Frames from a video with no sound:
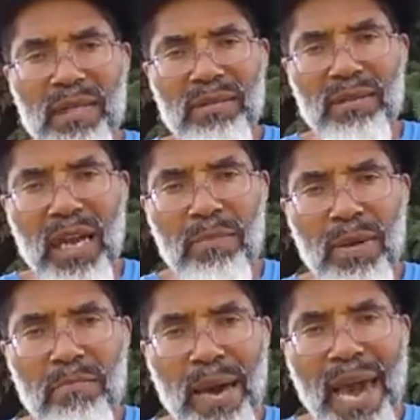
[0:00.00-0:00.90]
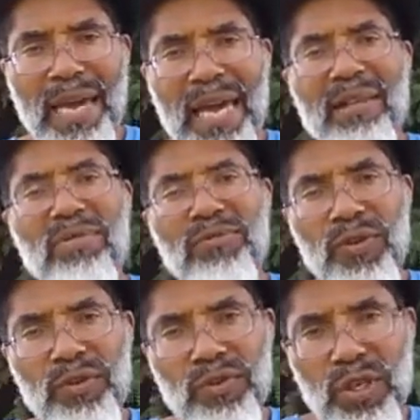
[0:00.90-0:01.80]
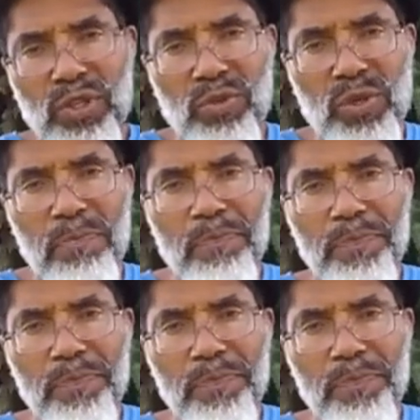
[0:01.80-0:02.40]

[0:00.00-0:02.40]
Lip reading: this statement back in the first century,